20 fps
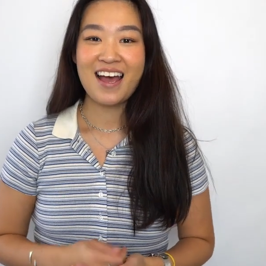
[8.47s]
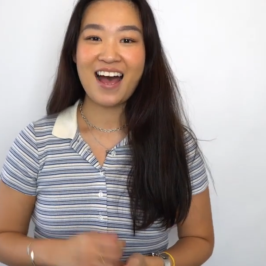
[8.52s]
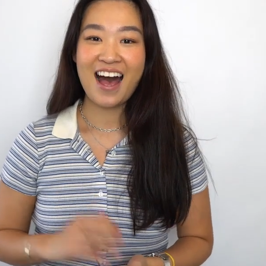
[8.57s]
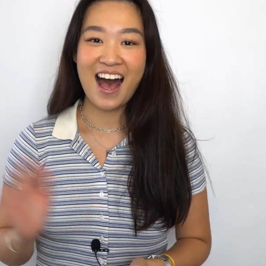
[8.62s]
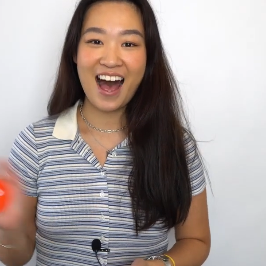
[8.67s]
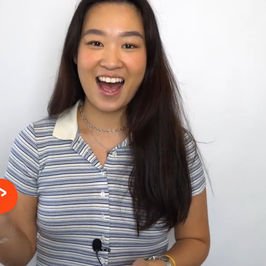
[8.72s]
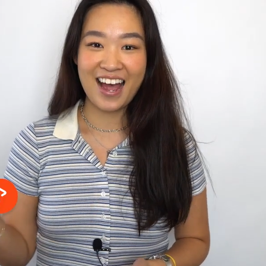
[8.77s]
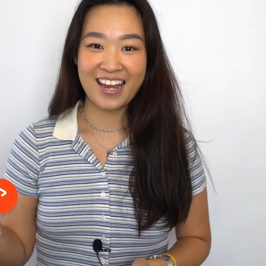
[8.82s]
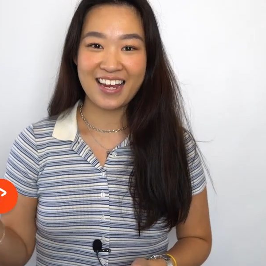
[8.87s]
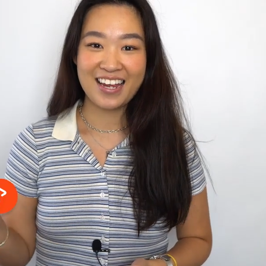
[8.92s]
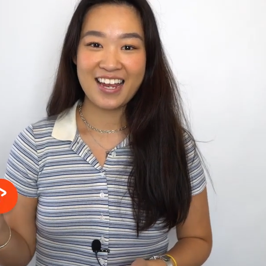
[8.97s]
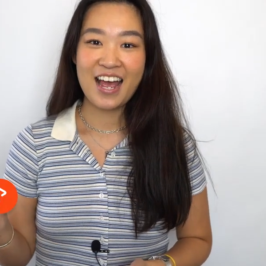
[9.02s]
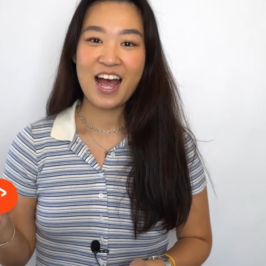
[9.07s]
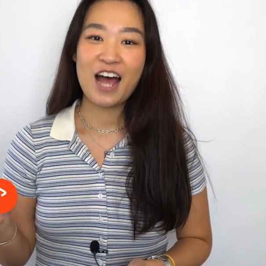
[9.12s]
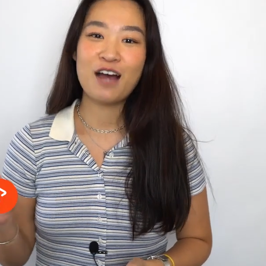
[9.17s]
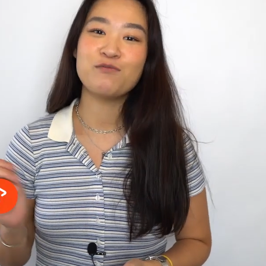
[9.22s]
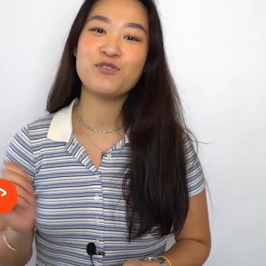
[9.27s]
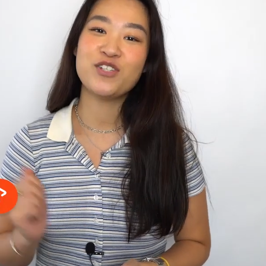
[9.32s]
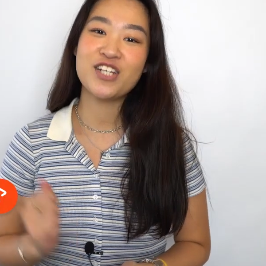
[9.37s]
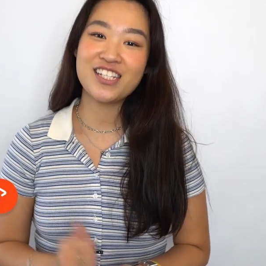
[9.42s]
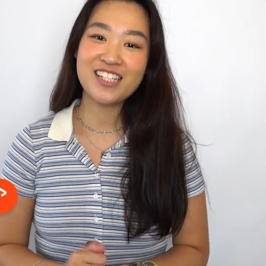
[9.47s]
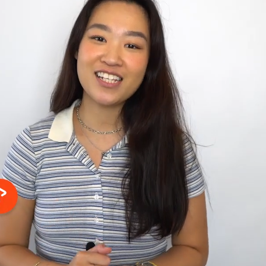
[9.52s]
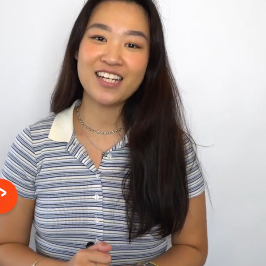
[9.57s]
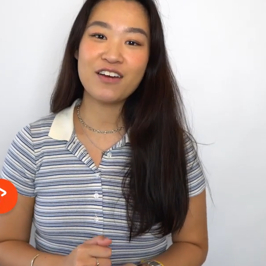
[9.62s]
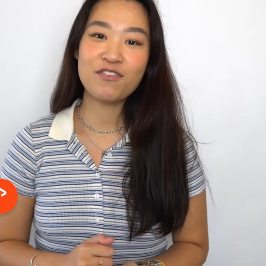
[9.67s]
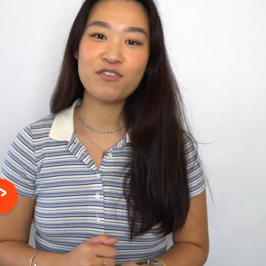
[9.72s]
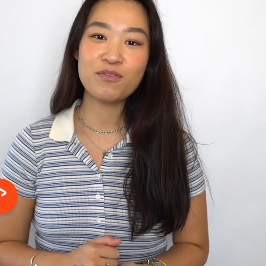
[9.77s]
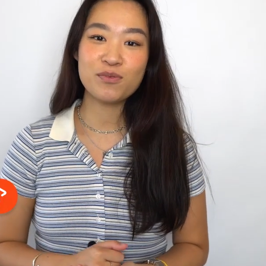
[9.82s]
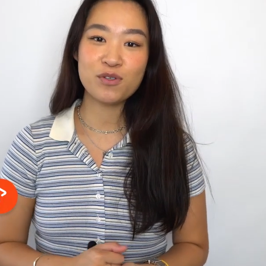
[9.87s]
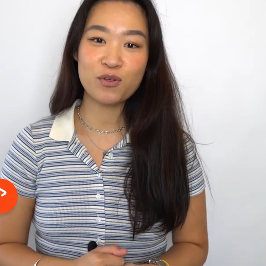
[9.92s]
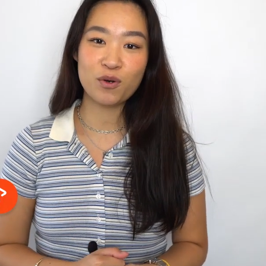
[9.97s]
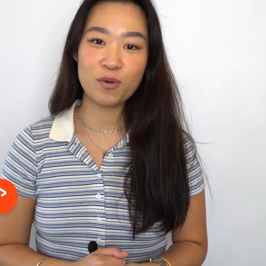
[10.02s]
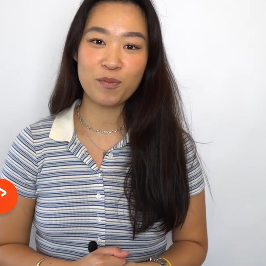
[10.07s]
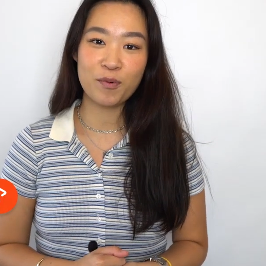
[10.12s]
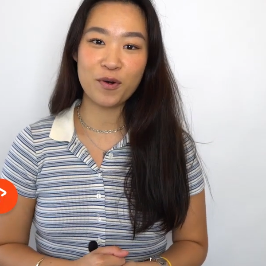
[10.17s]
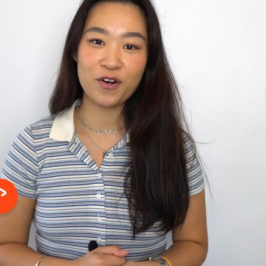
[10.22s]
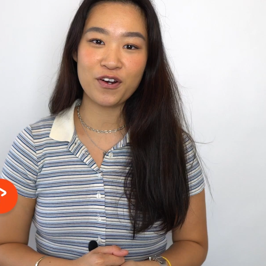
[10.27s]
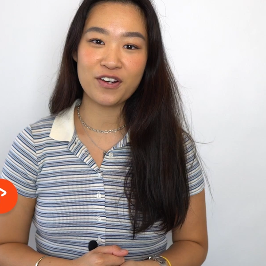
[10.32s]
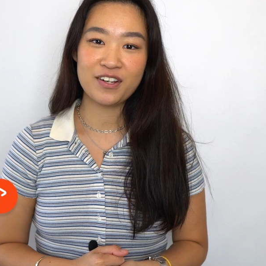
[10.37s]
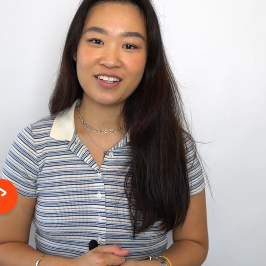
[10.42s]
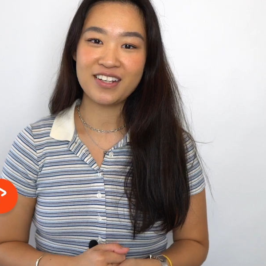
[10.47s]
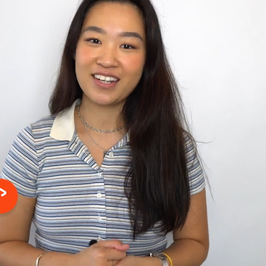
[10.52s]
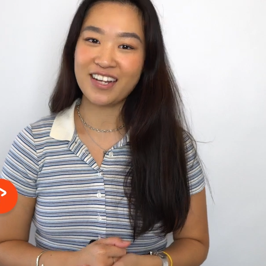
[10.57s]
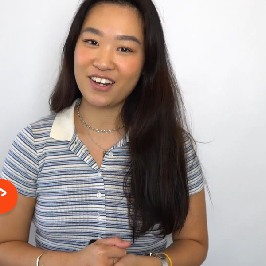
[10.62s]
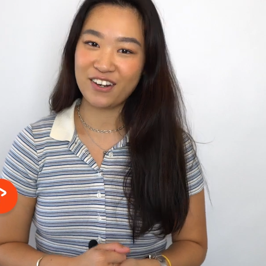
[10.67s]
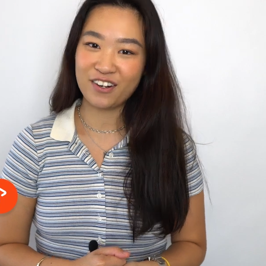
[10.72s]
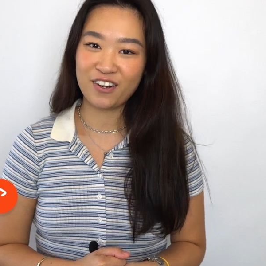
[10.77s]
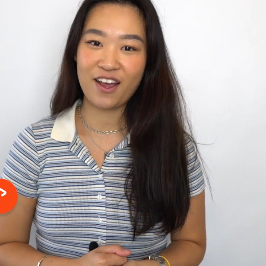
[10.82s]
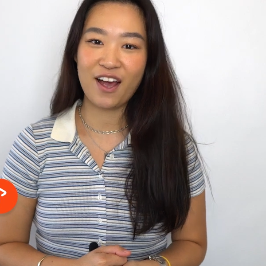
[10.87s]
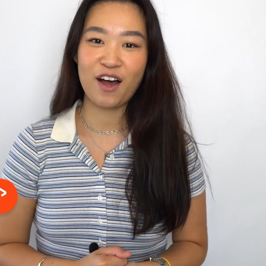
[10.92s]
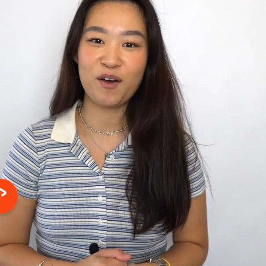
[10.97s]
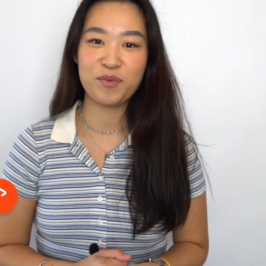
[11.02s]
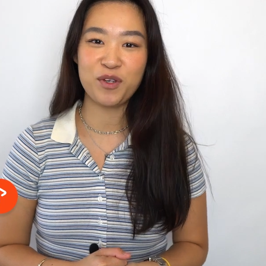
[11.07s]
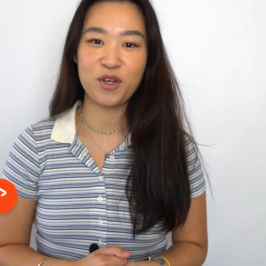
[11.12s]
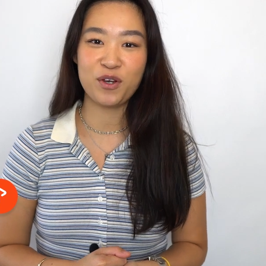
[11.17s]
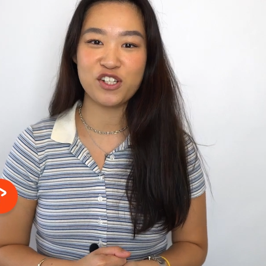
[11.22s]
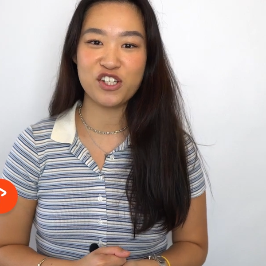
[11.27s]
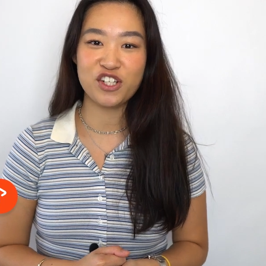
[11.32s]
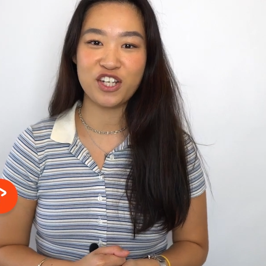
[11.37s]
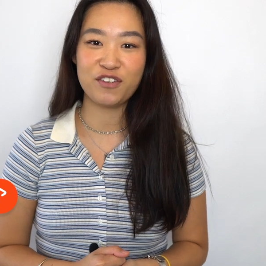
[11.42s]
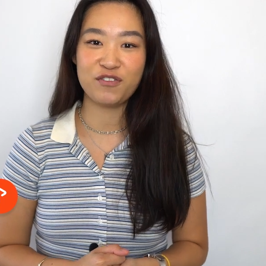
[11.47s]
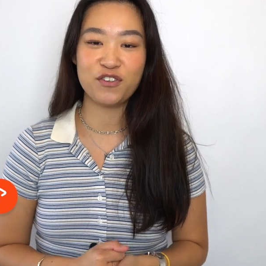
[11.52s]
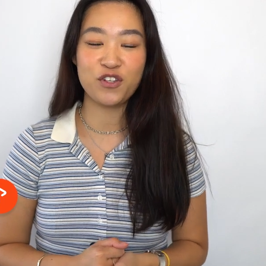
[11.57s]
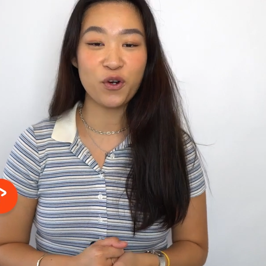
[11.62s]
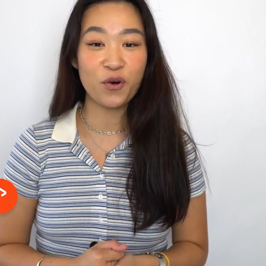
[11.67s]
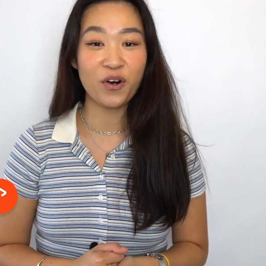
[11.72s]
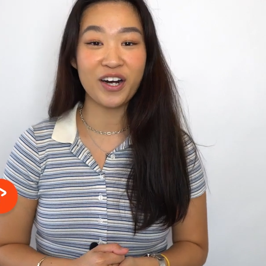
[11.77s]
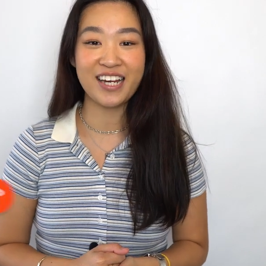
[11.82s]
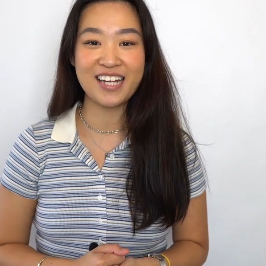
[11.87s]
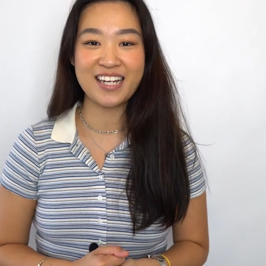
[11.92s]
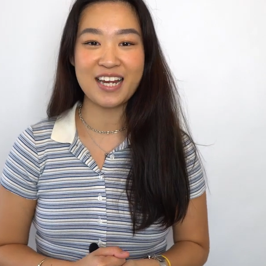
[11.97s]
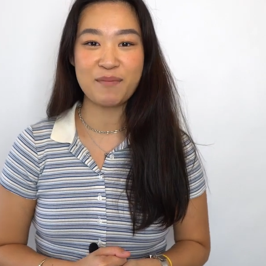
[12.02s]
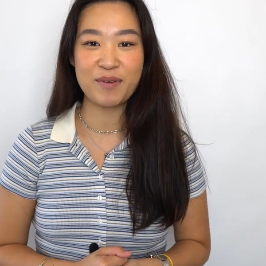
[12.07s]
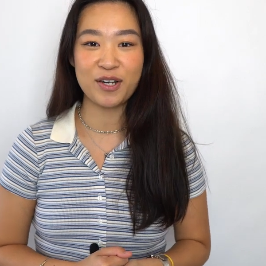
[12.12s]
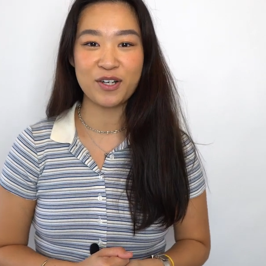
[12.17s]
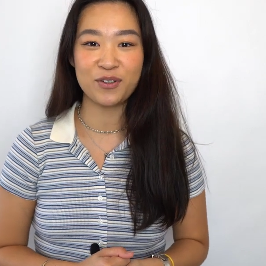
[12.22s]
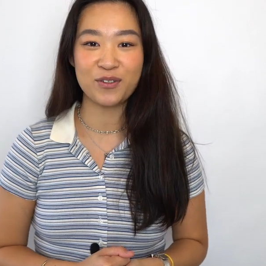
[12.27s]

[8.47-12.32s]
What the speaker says: Hi, I'm Jessica from Scribbr, here to help you achieve your academic